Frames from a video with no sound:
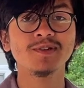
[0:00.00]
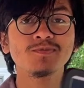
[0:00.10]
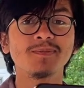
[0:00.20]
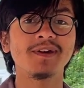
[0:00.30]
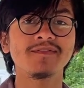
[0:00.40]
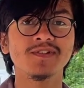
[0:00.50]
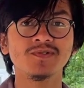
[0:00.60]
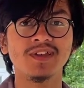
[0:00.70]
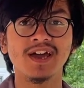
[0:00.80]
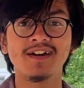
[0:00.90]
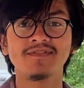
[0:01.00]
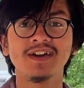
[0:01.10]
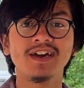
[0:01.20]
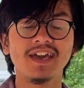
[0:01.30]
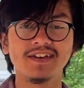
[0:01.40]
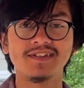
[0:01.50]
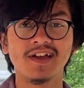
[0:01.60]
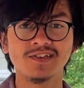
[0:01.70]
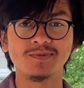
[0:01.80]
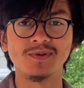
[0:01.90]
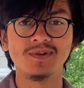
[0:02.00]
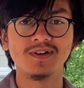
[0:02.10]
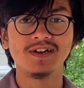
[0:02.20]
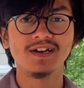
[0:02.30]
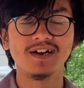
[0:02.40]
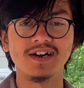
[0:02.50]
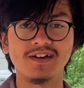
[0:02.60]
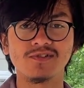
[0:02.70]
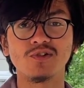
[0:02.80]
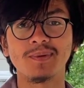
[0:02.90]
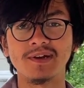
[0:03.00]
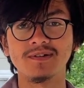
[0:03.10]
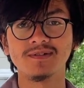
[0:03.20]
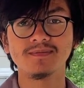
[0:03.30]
much more beneficial to have a detachable solar panel.